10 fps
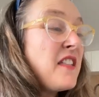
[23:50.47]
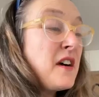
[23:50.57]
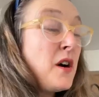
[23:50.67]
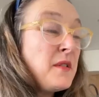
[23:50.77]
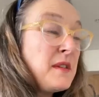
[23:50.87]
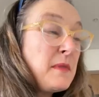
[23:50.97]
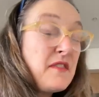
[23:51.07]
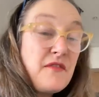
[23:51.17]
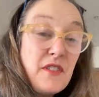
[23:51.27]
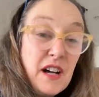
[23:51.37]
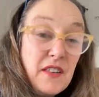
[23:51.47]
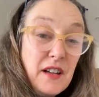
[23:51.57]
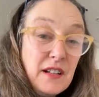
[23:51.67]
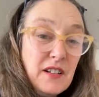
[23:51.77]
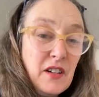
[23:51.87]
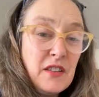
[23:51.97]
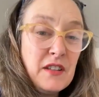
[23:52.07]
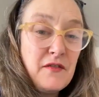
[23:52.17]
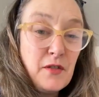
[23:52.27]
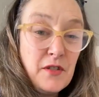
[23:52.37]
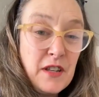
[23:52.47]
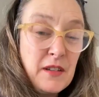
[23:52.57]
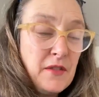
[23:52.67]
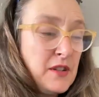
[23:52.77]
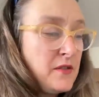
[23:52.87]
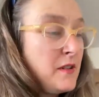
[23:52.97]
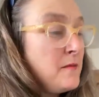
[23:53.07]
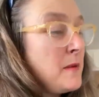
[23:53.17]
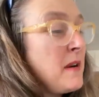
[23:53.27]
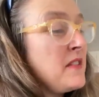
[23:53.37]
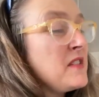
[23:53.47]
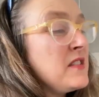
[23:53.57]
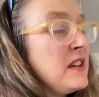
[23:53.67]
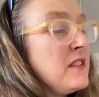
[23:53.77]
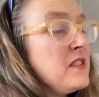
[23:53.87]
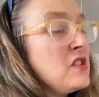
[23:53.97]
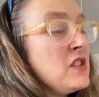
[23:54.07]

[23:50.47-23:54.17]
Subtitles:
and then my father, on the 4th anniversary of my mother's death,